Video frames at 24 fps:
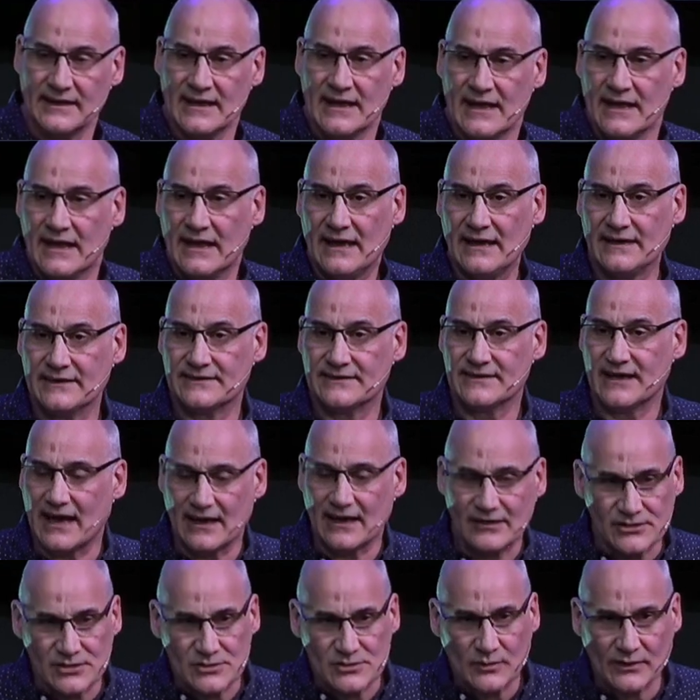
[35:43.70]
and uh, I
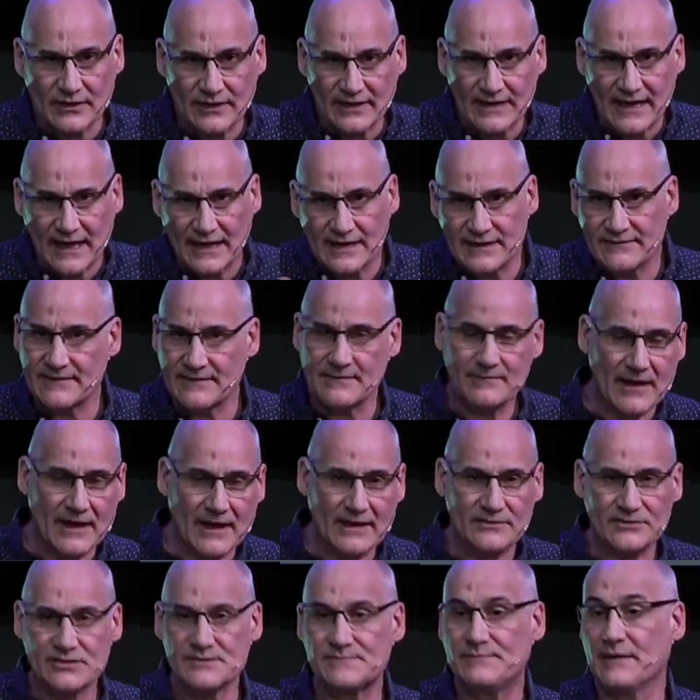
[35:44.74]
just want to kind of, it might
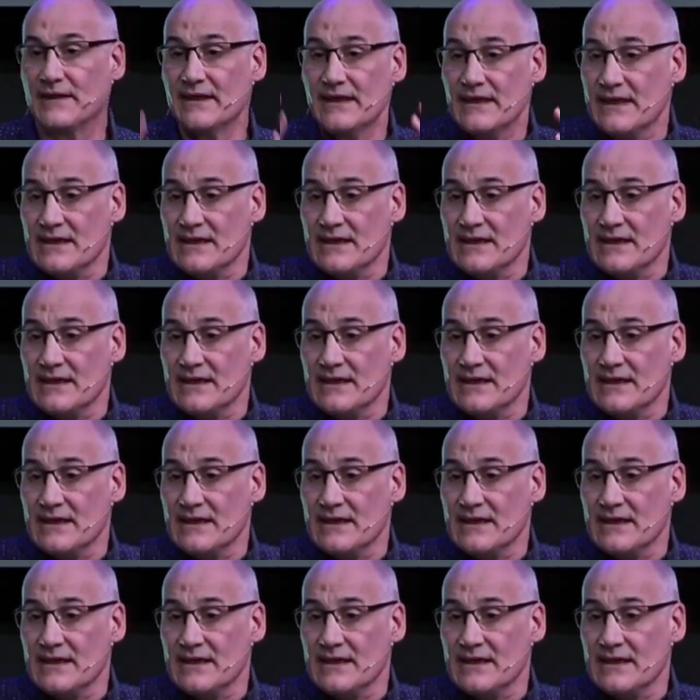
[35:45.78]
just be